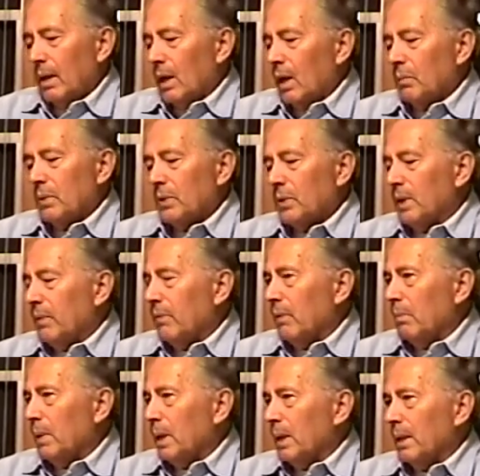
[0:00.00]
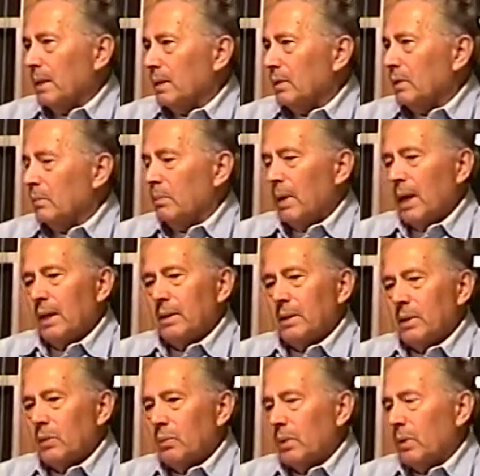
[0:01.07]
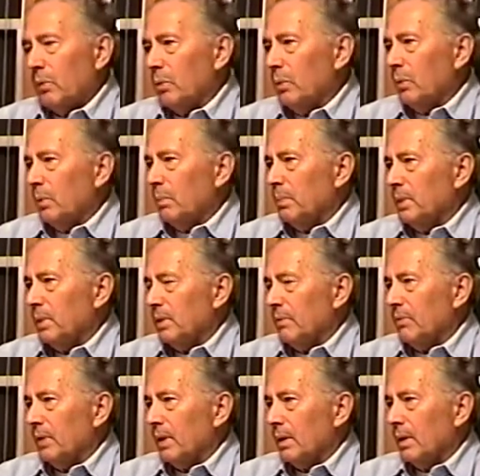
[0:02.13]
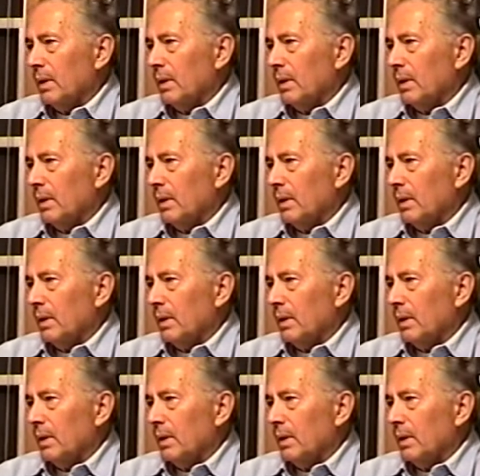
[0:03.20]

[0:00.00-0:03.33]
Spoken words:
Almost everybody. Japan just went through the Pacific.